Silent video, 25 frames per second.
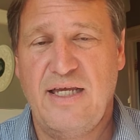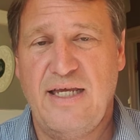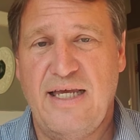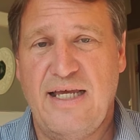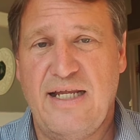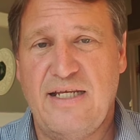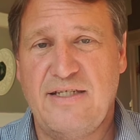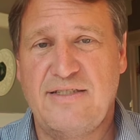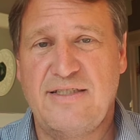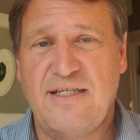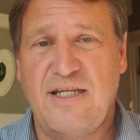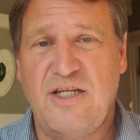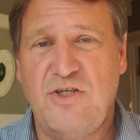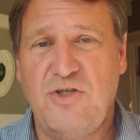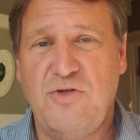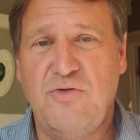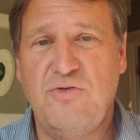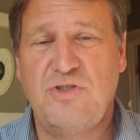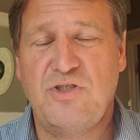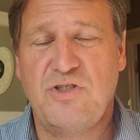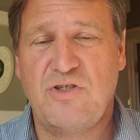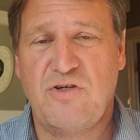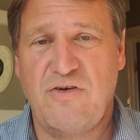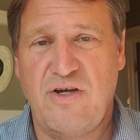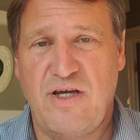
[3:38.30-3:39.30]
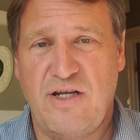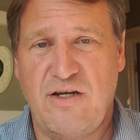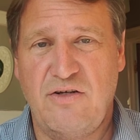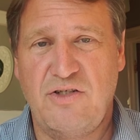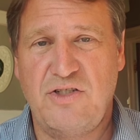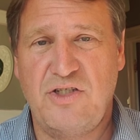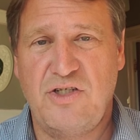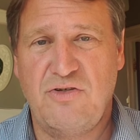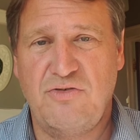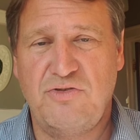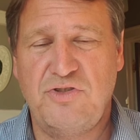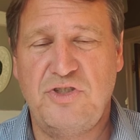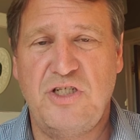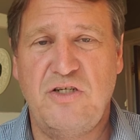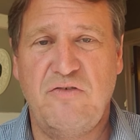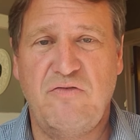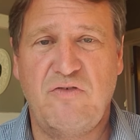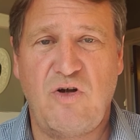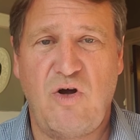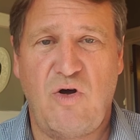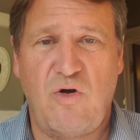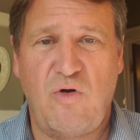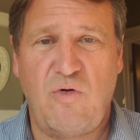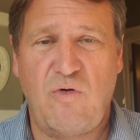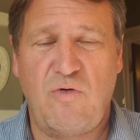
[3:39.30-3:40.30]
And instead of using your energy to
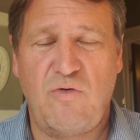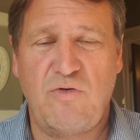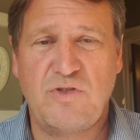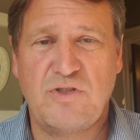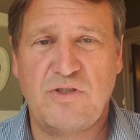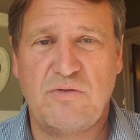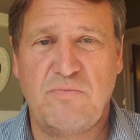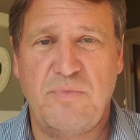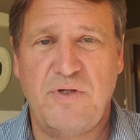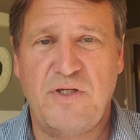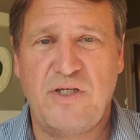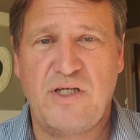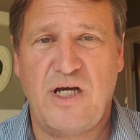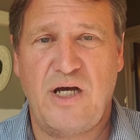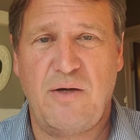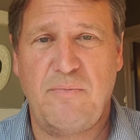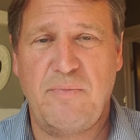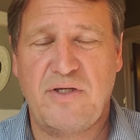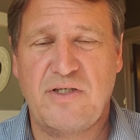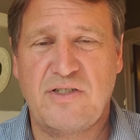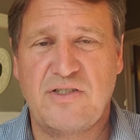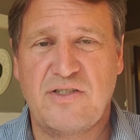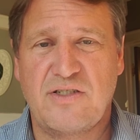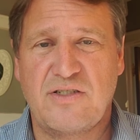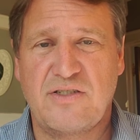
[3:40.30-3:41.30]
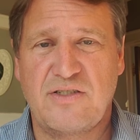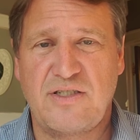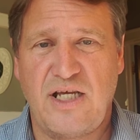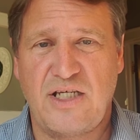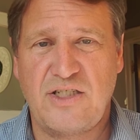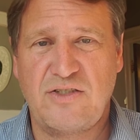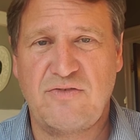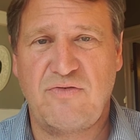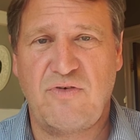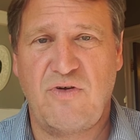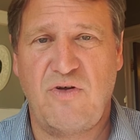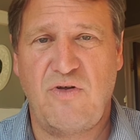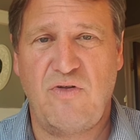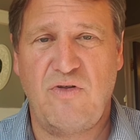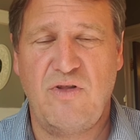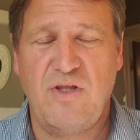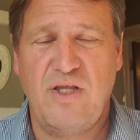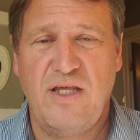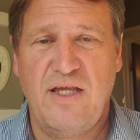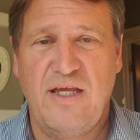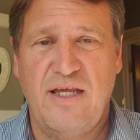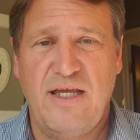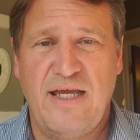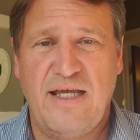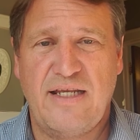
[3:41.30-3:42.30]
achieve goals and becoming
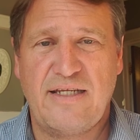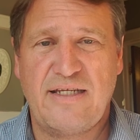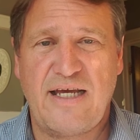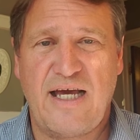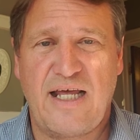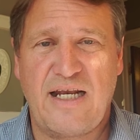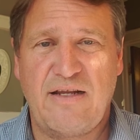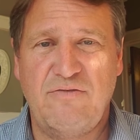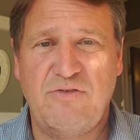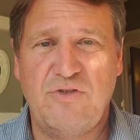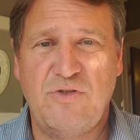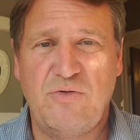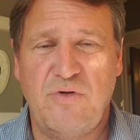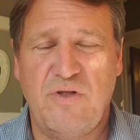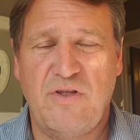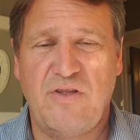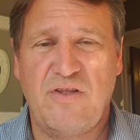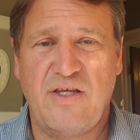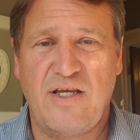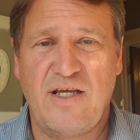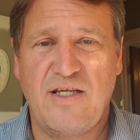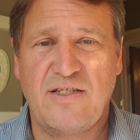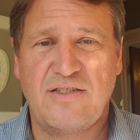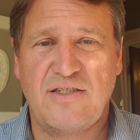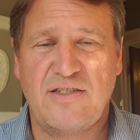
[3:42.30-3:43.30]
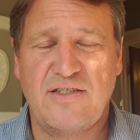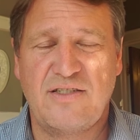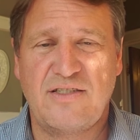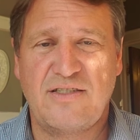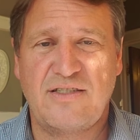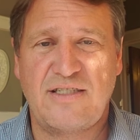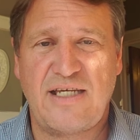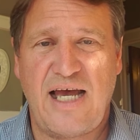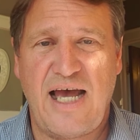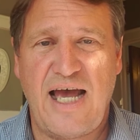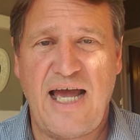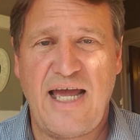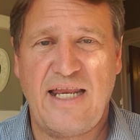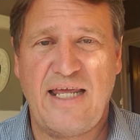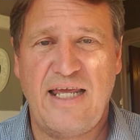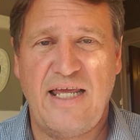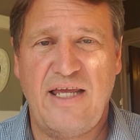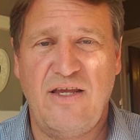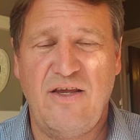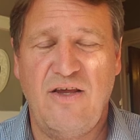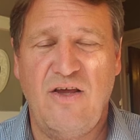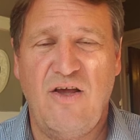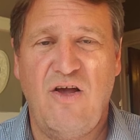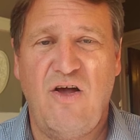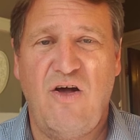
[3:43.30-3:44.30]
successful and kind of doing things in
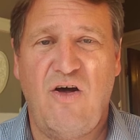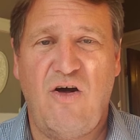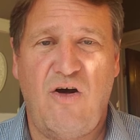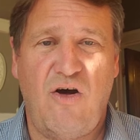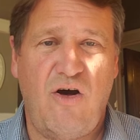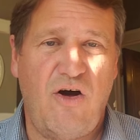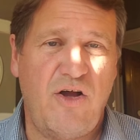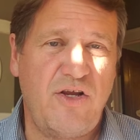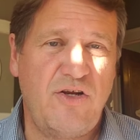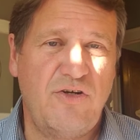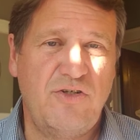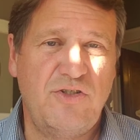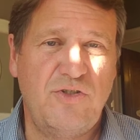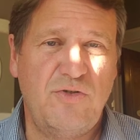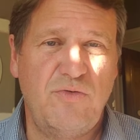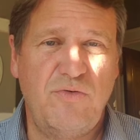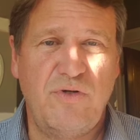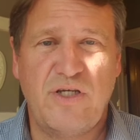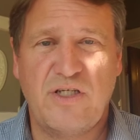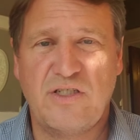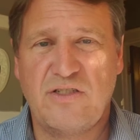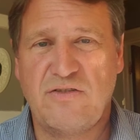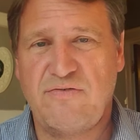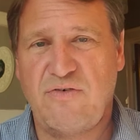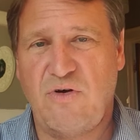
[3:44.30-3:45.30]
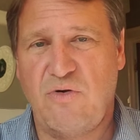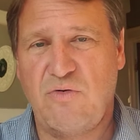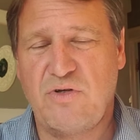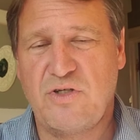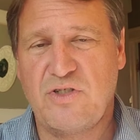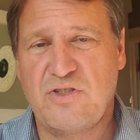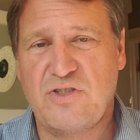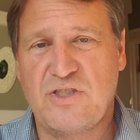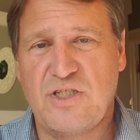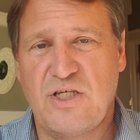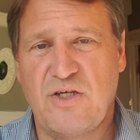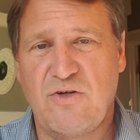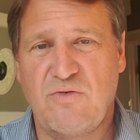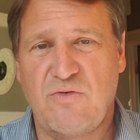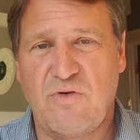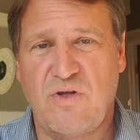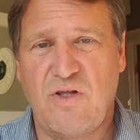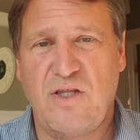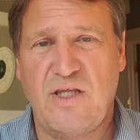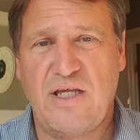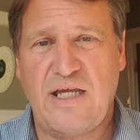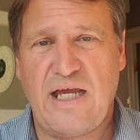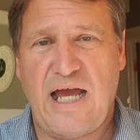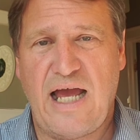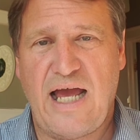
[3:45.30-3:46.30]
society, all you're doing is focusing
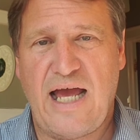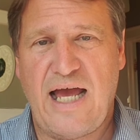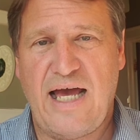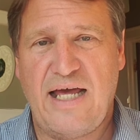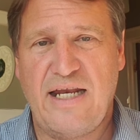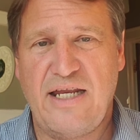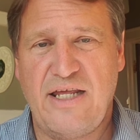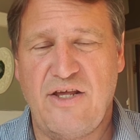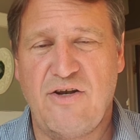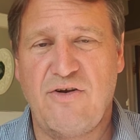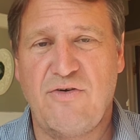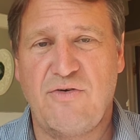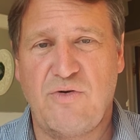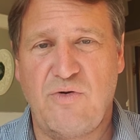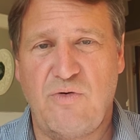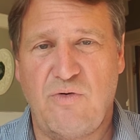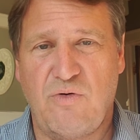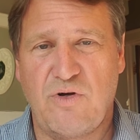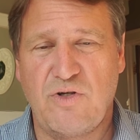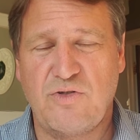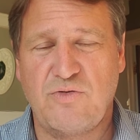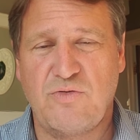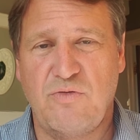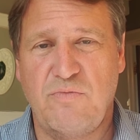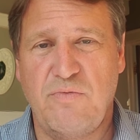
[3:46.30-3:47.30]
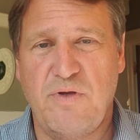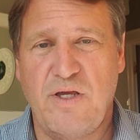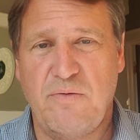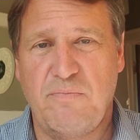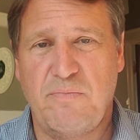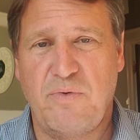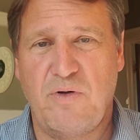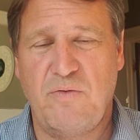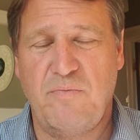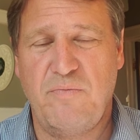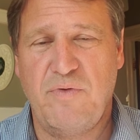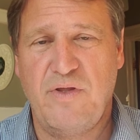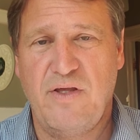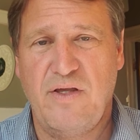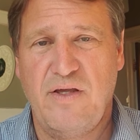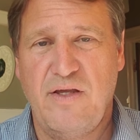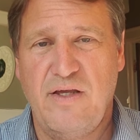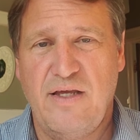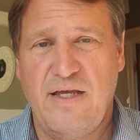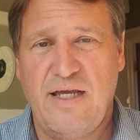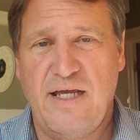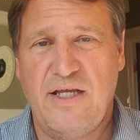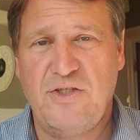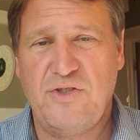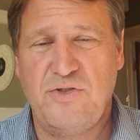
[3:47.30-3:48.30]
really on intercourse with people
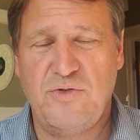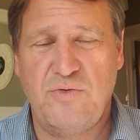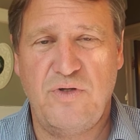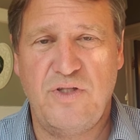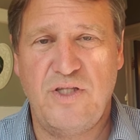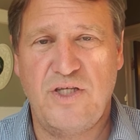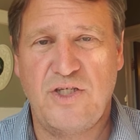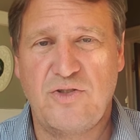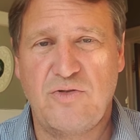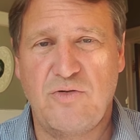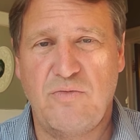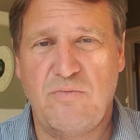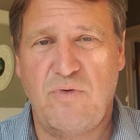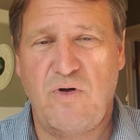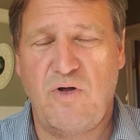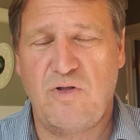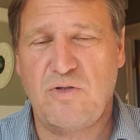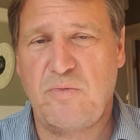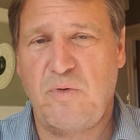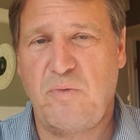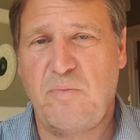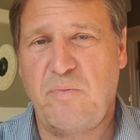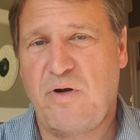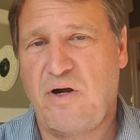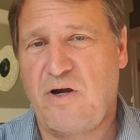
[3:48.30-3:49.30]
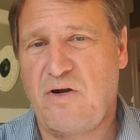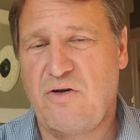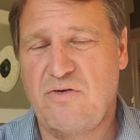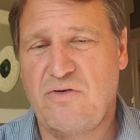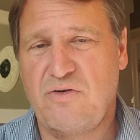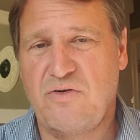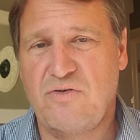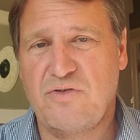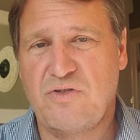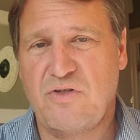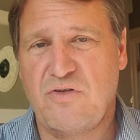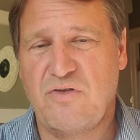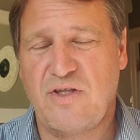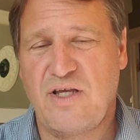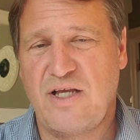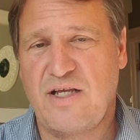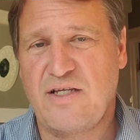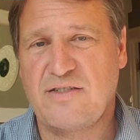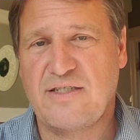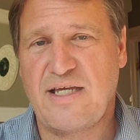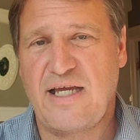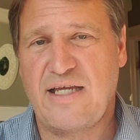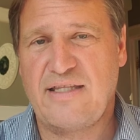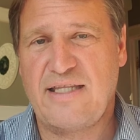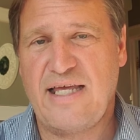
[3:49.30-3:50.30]
and doing this with multiple partners and
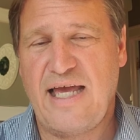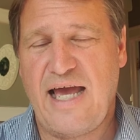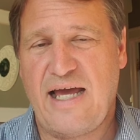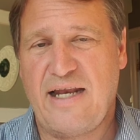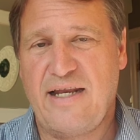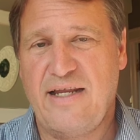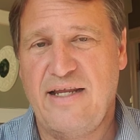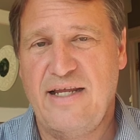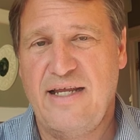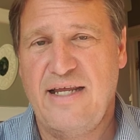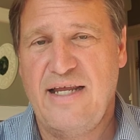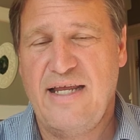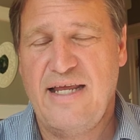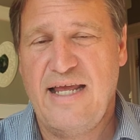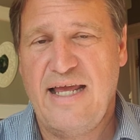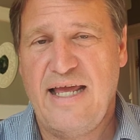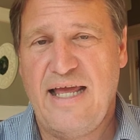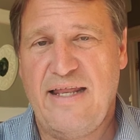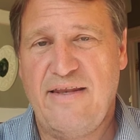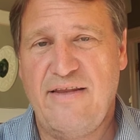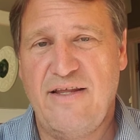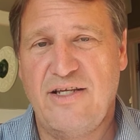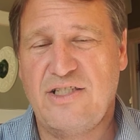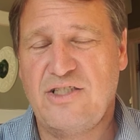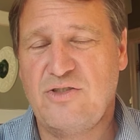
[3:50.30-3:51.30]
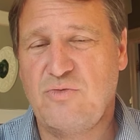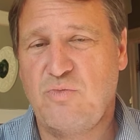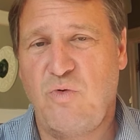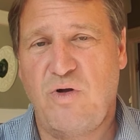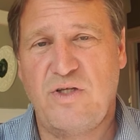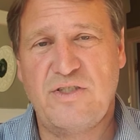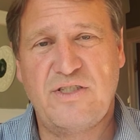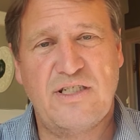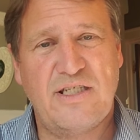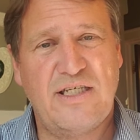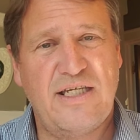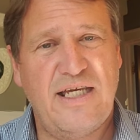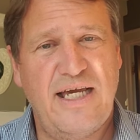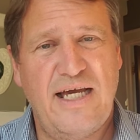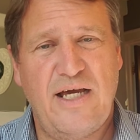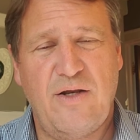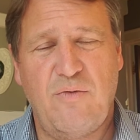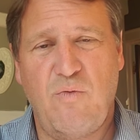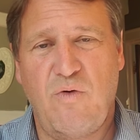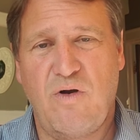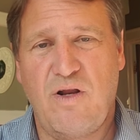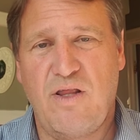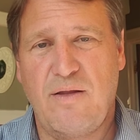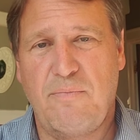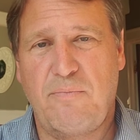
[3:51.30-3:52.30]
things like that. And this is once
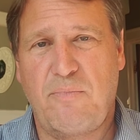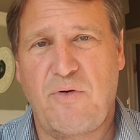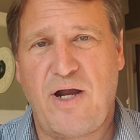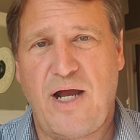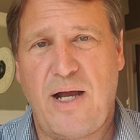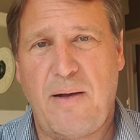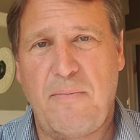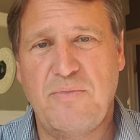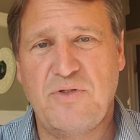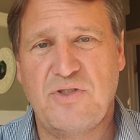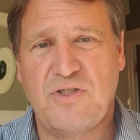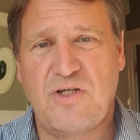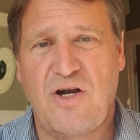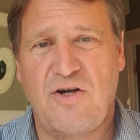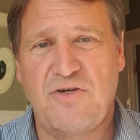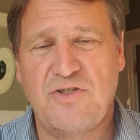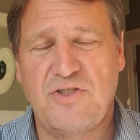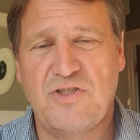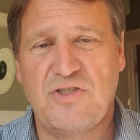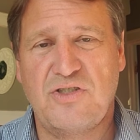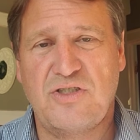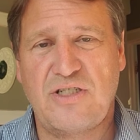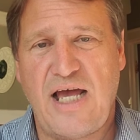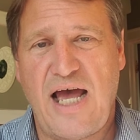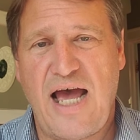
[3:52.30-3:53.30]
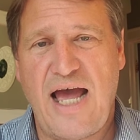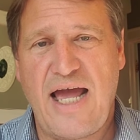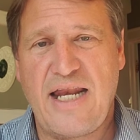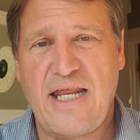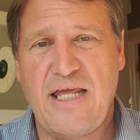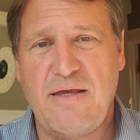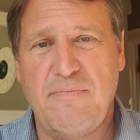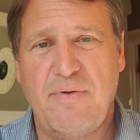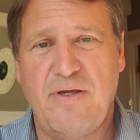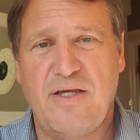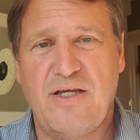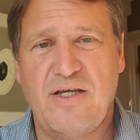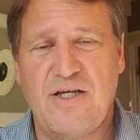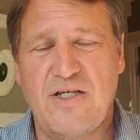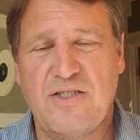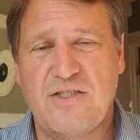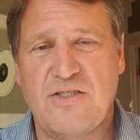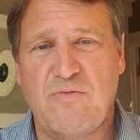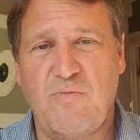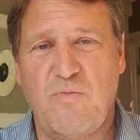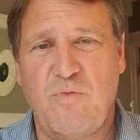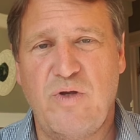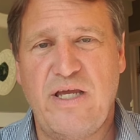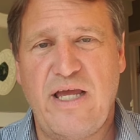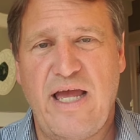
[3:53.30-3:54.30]
again one of the problems in our society
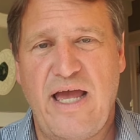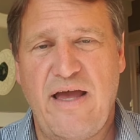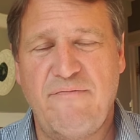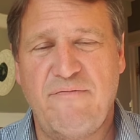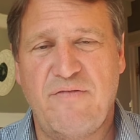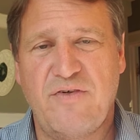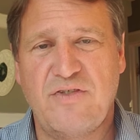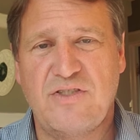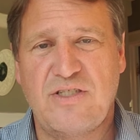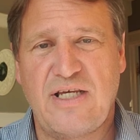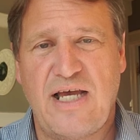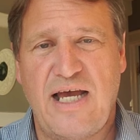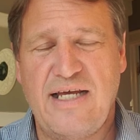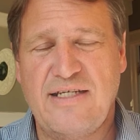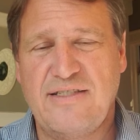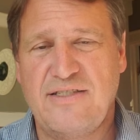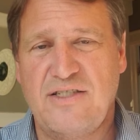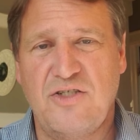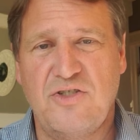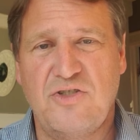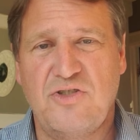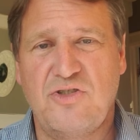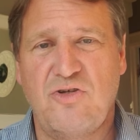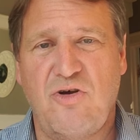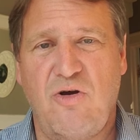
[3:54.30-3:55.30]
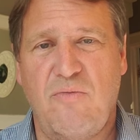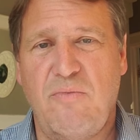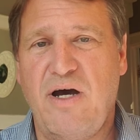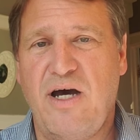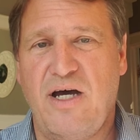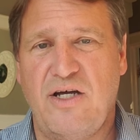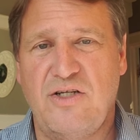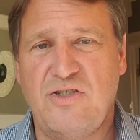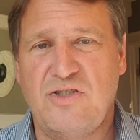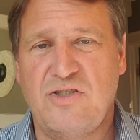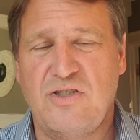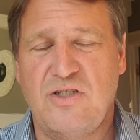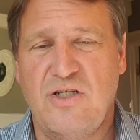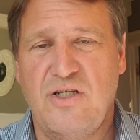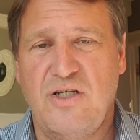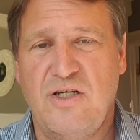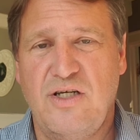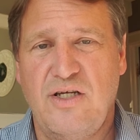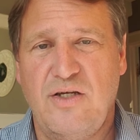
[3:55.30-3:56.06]
because we emphasize this so much.